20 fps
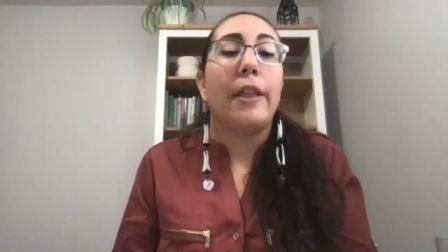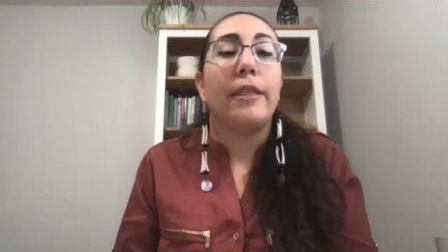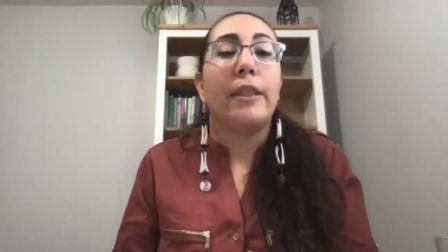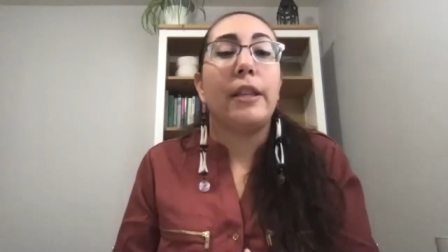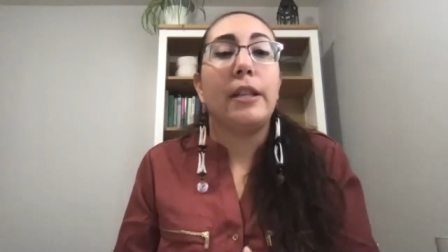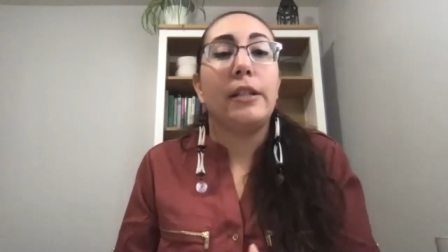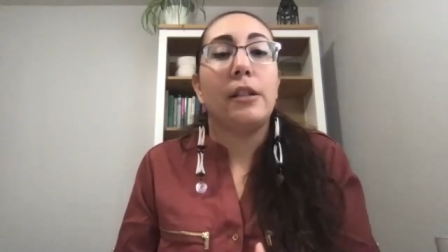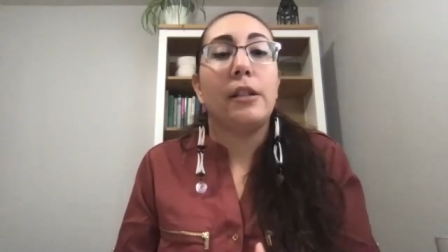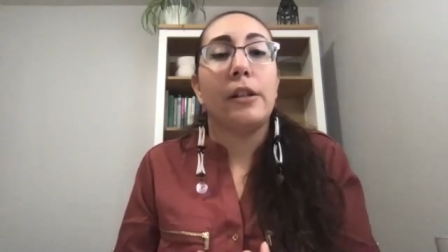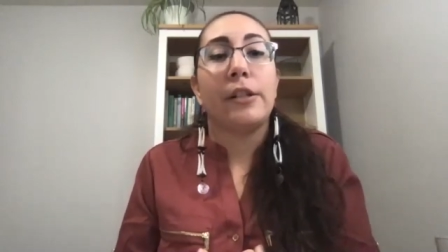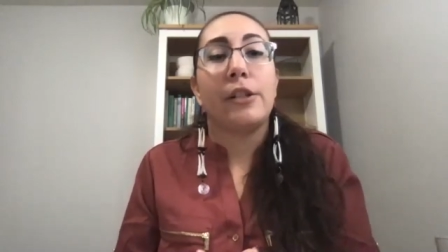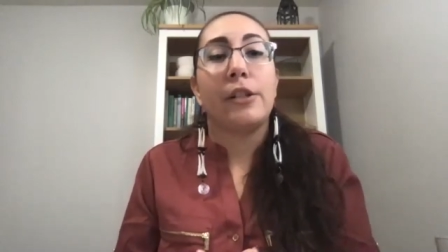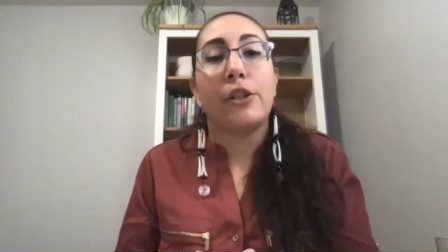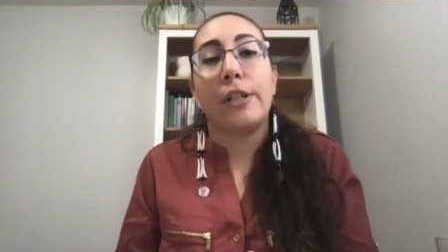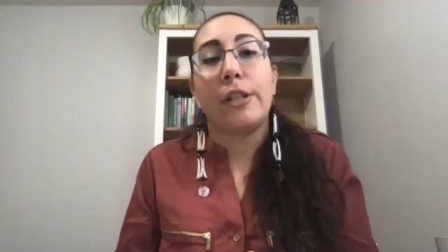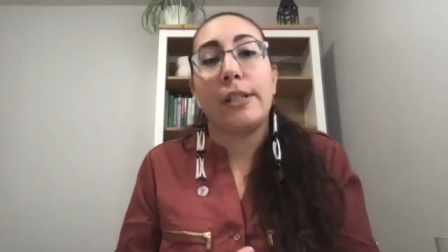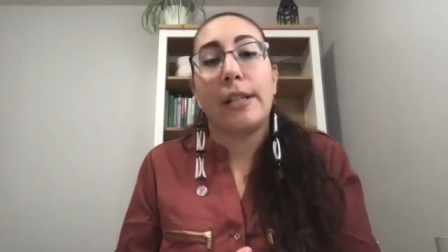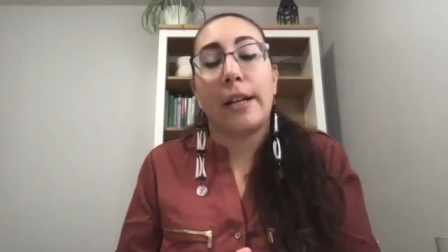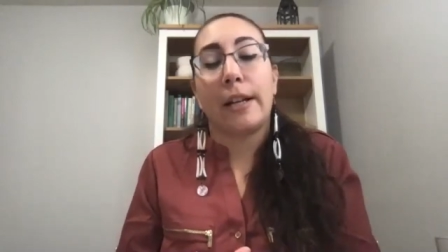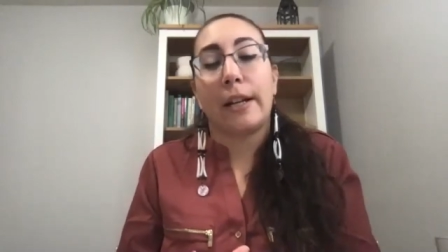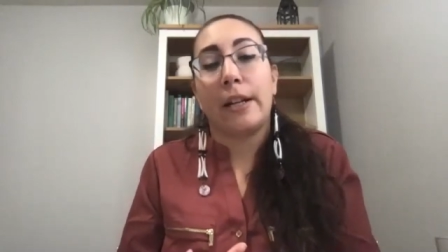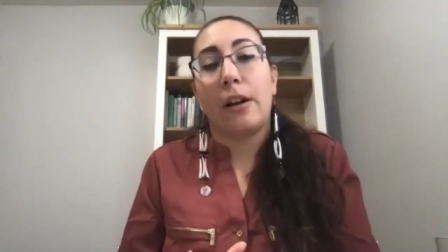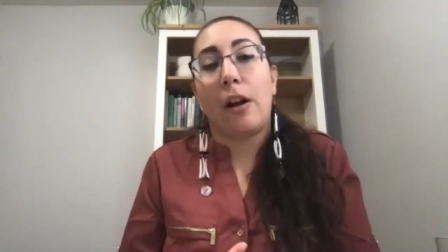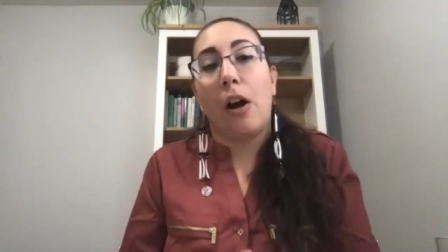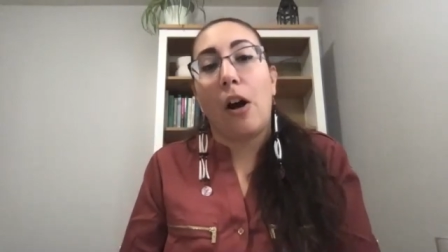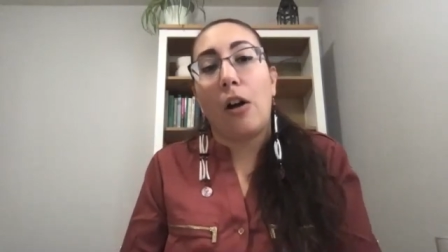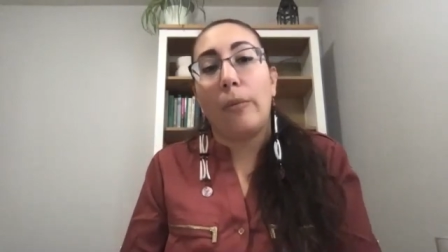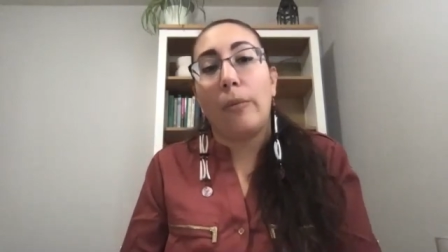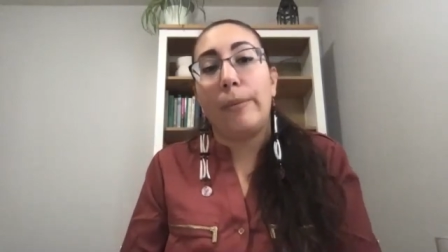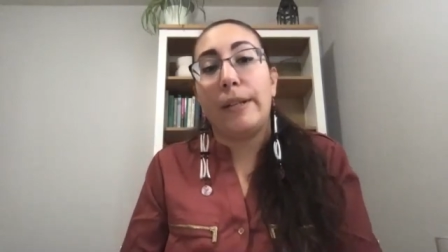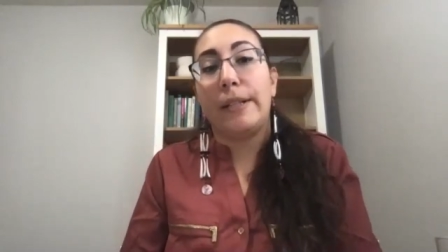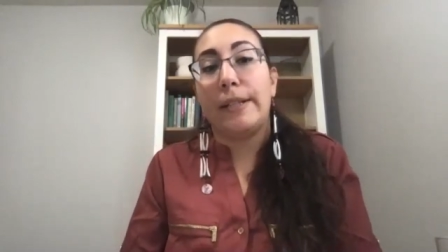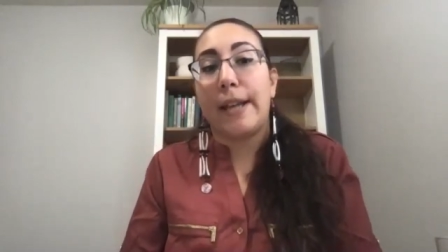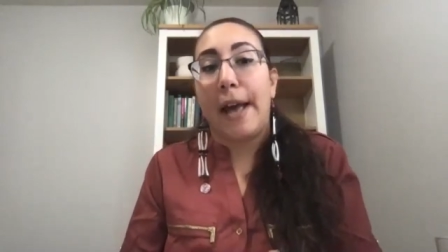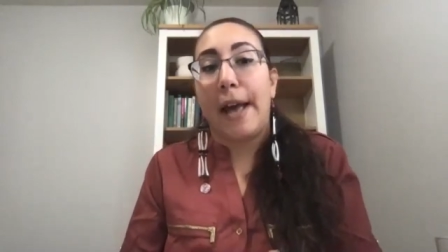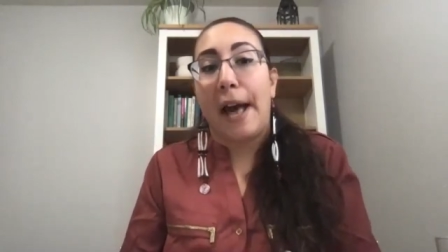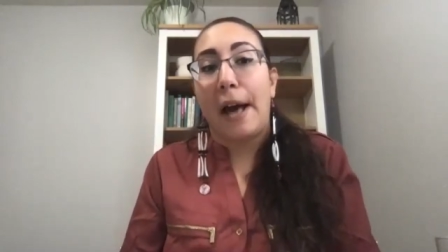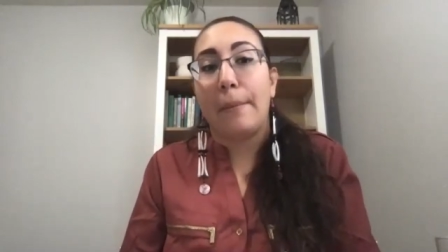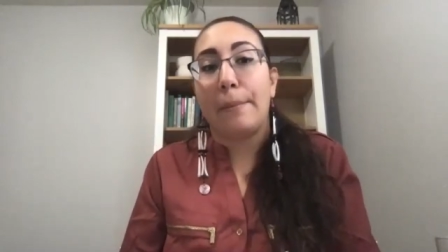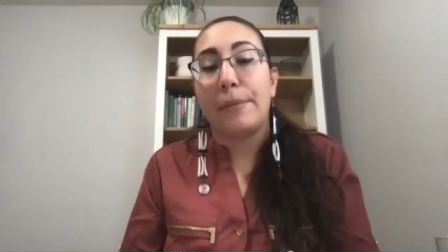These are trees that can all be
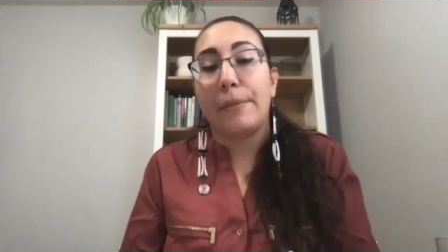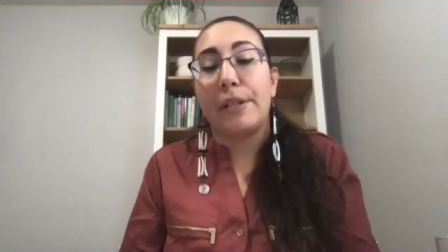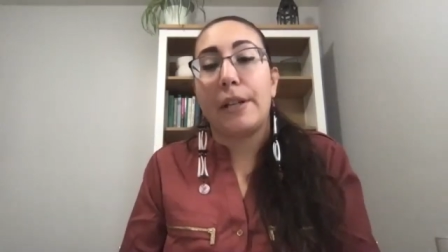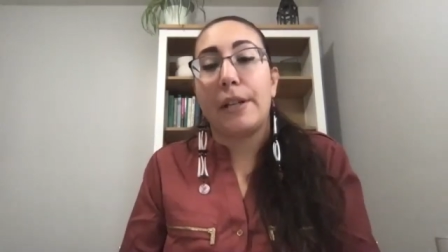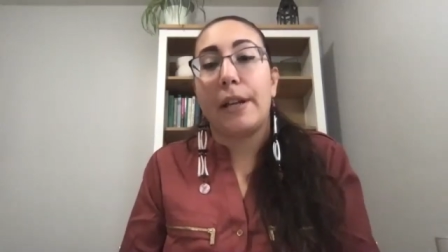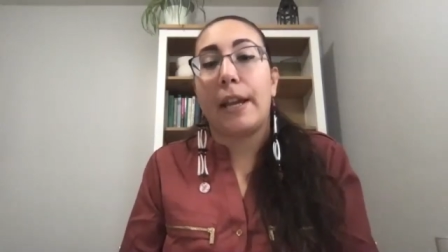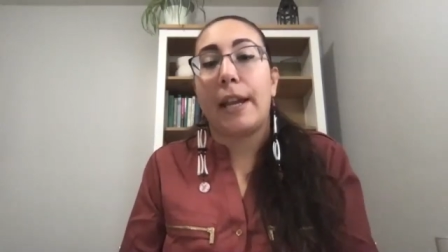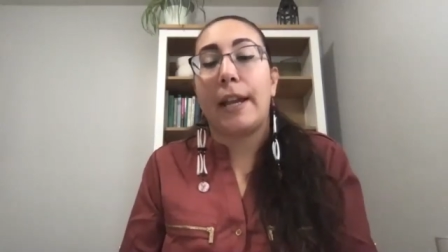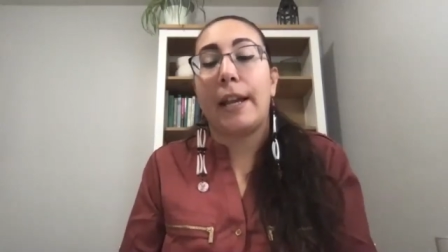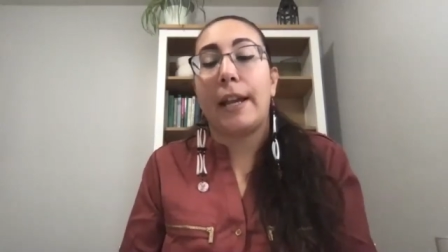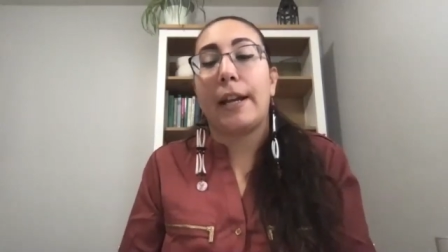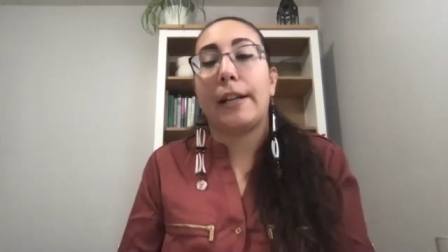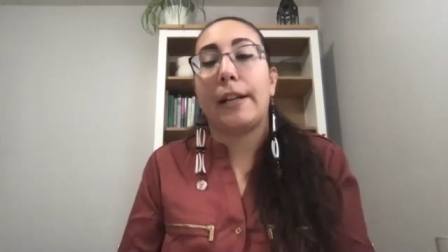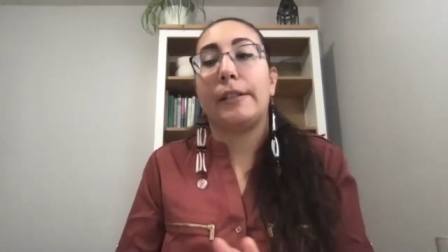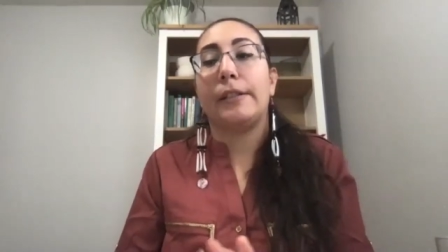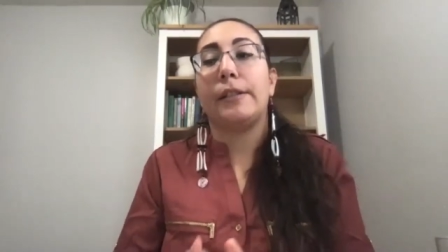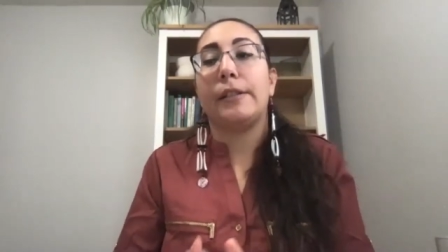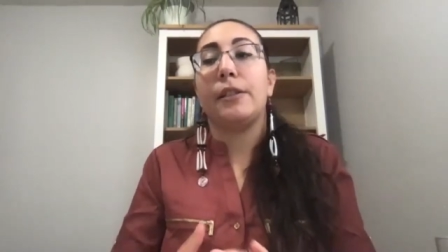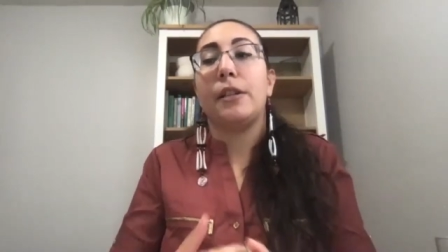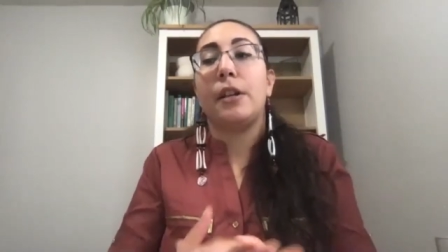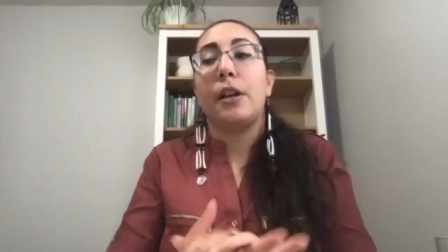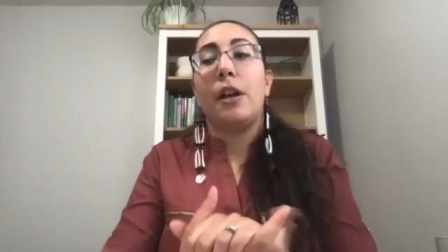tapped, and